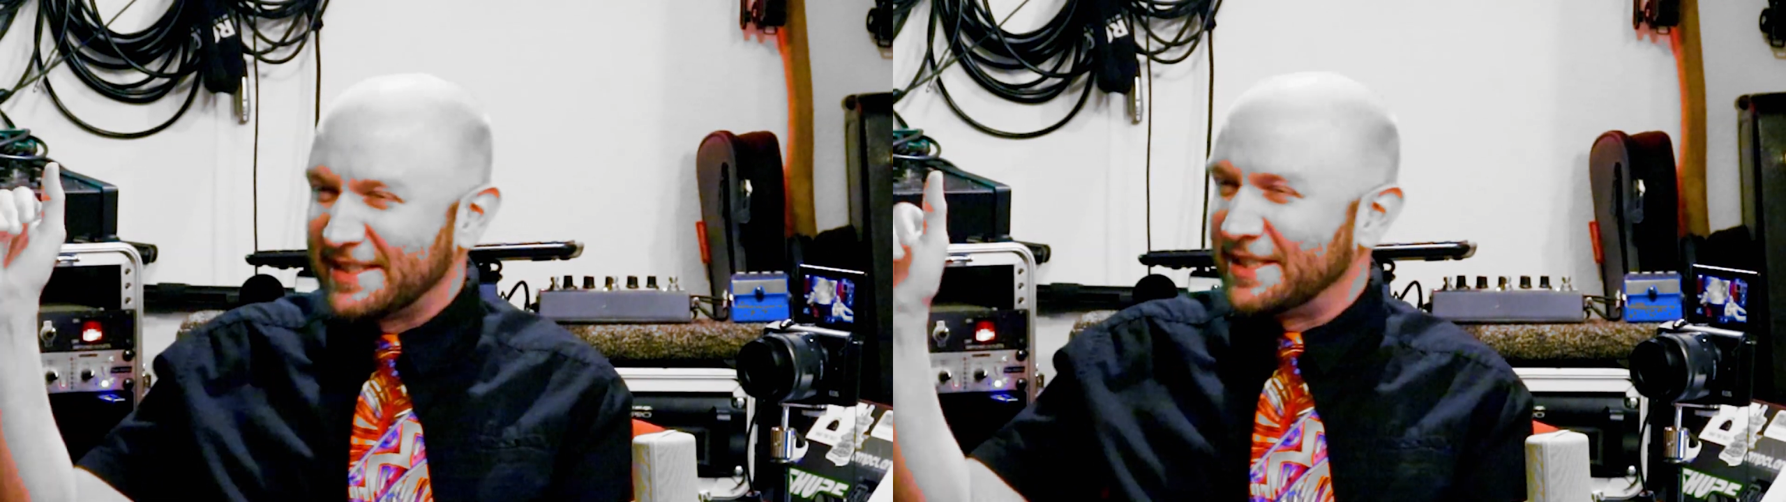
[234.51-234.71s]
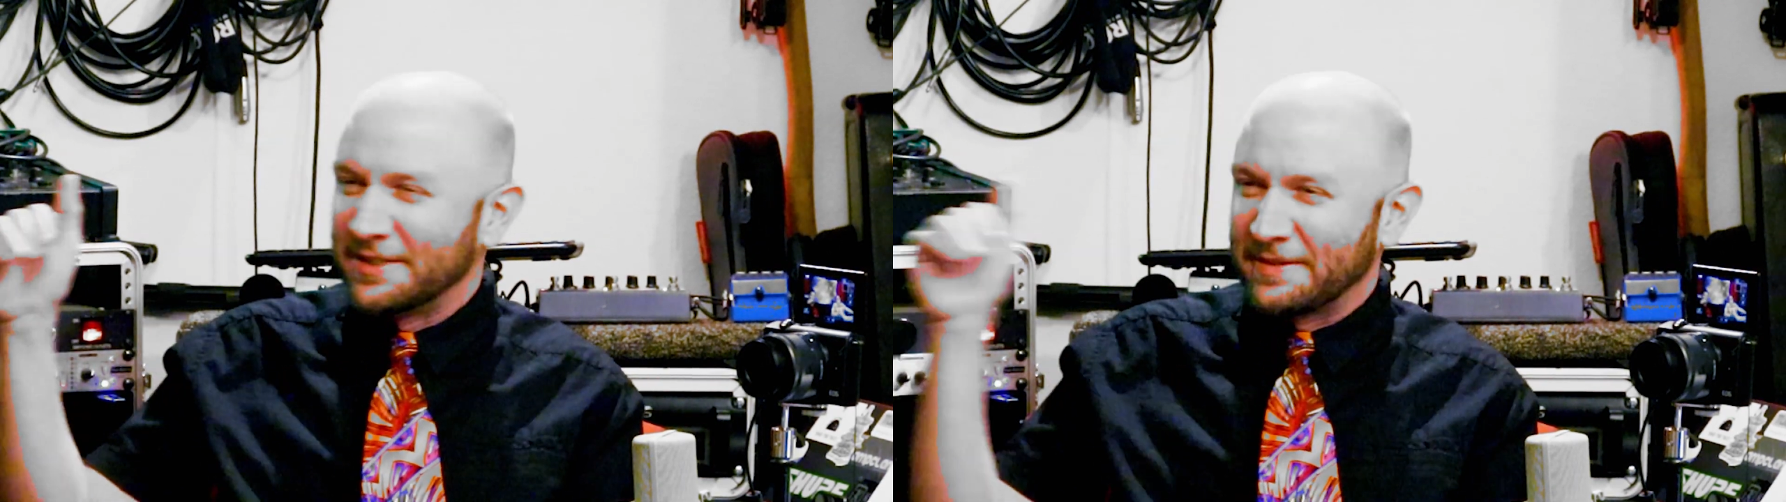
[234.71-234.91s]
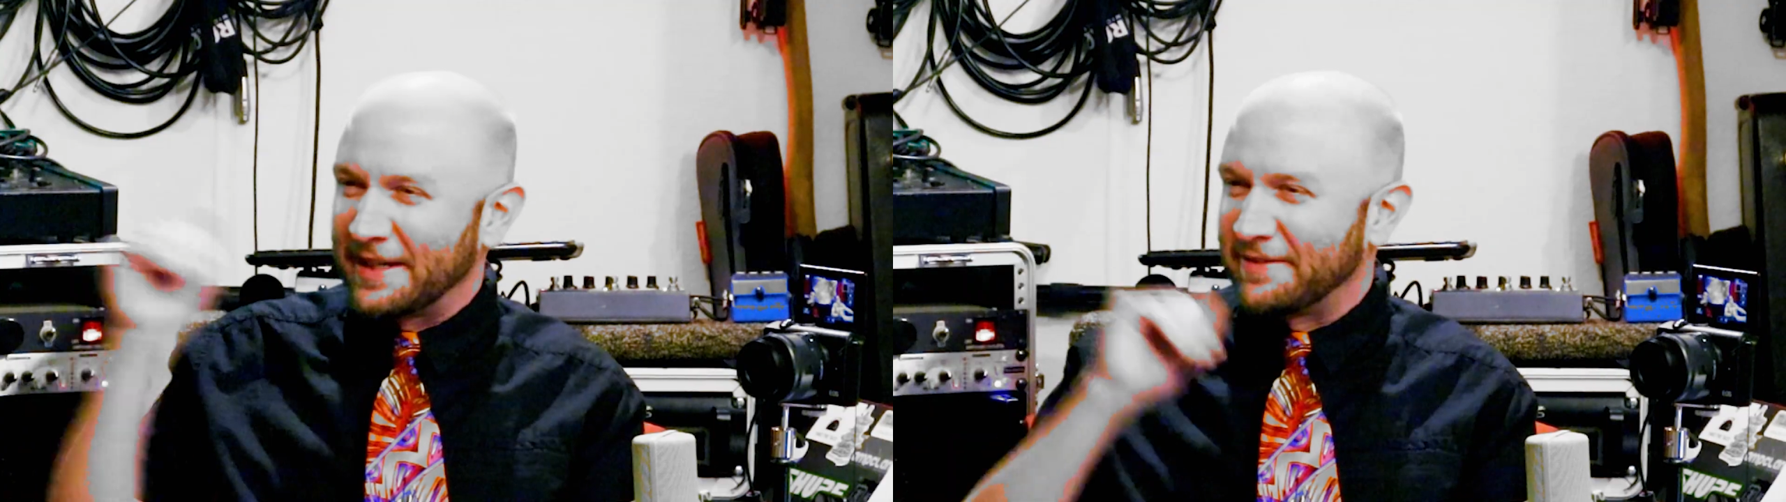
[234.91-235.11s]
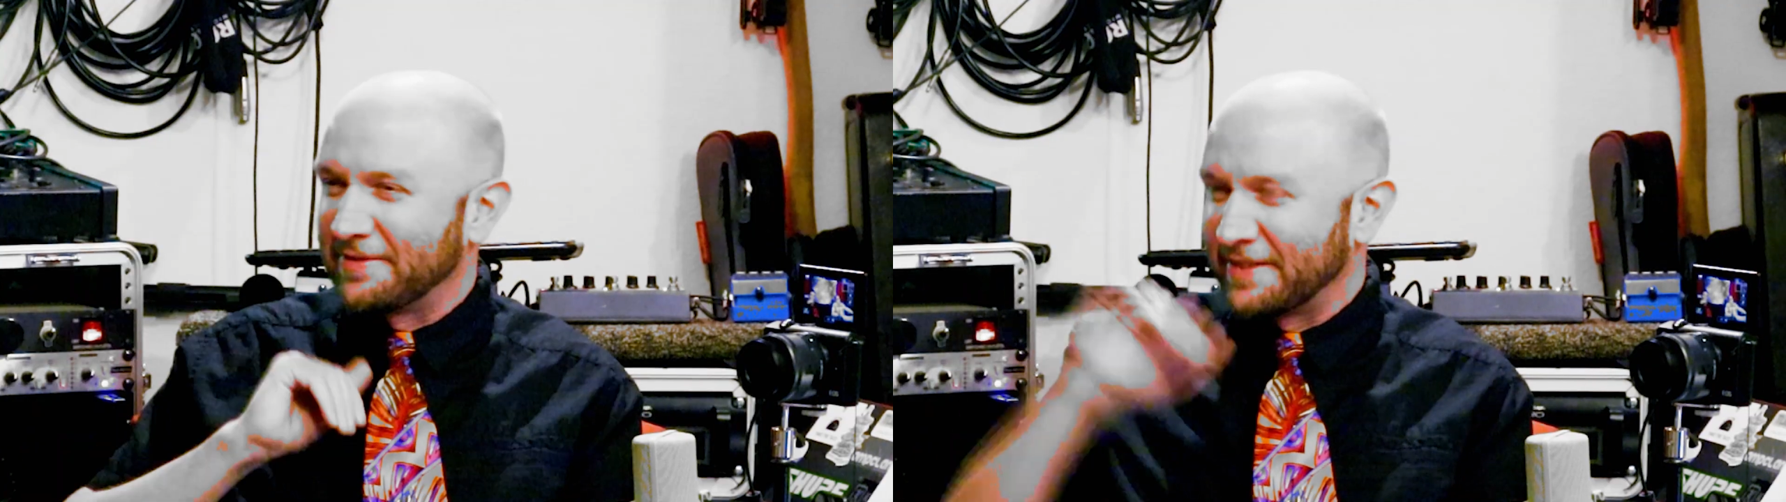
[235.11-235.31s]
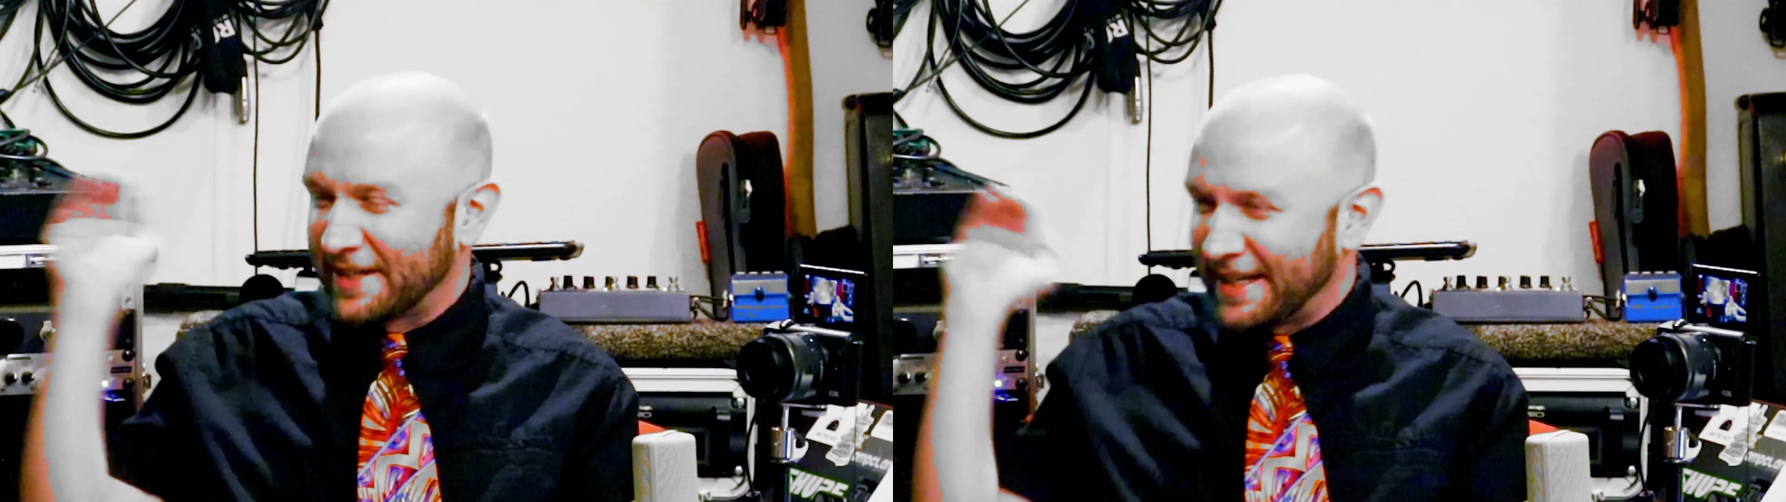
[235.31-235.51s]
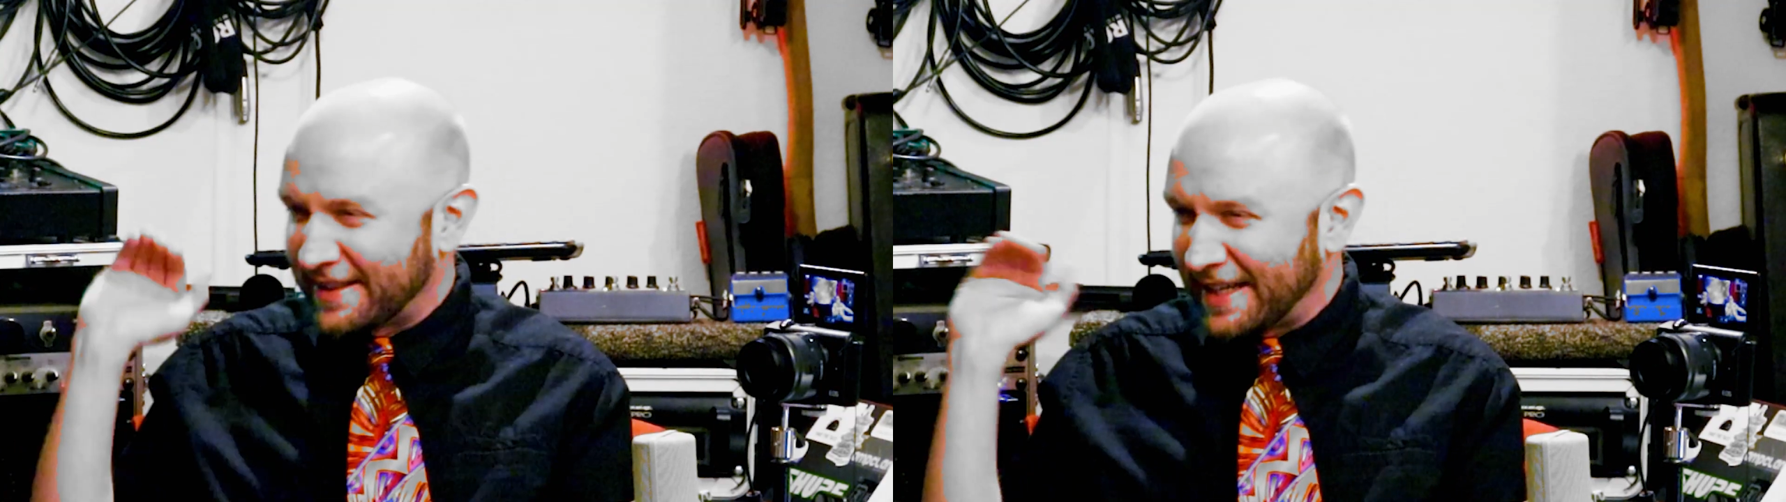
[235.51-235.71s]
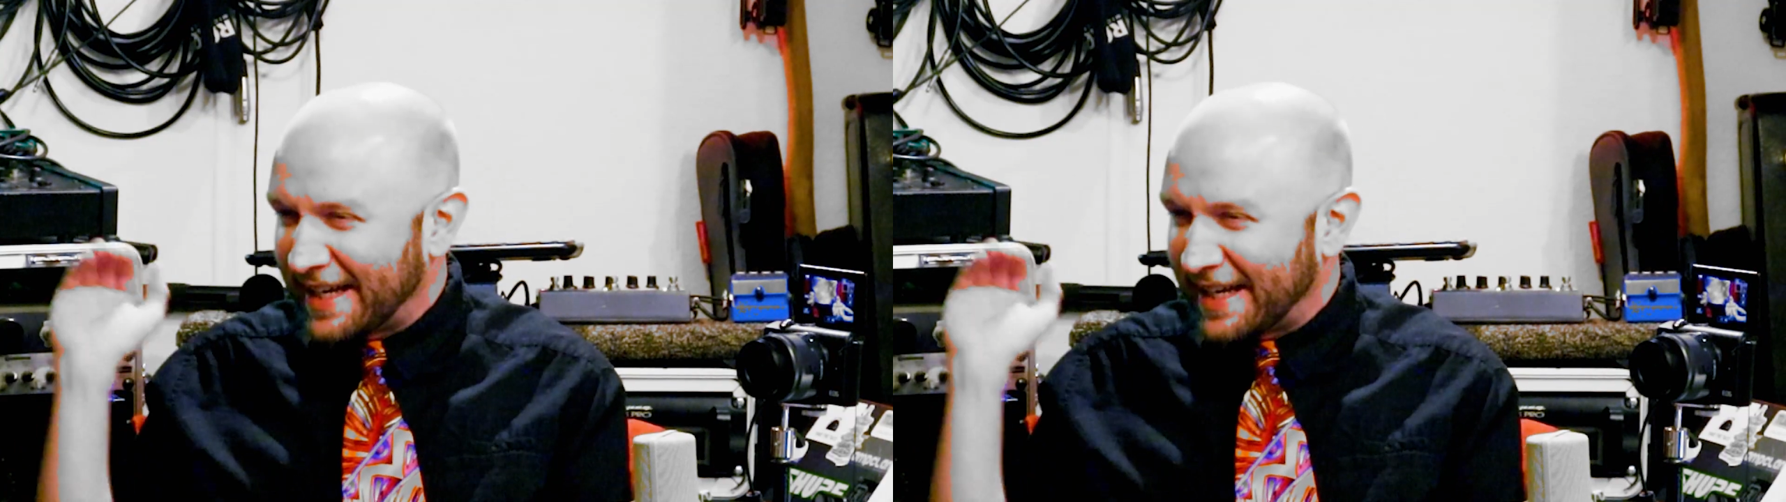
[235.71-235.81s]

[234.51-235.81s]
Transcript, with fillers: as you. like, forget